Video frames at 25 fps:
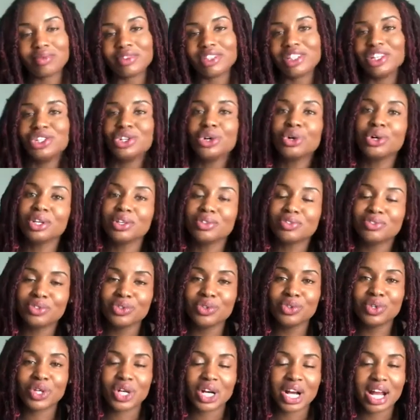go get
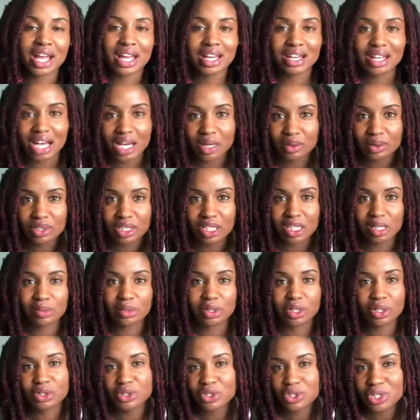food or hang out with them or
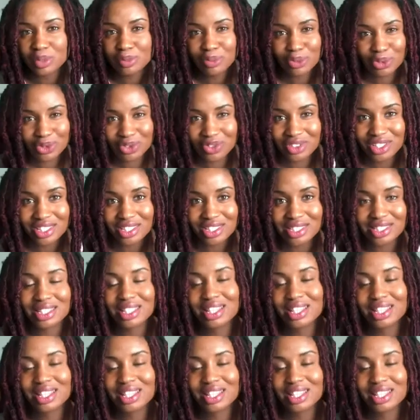go to the movies,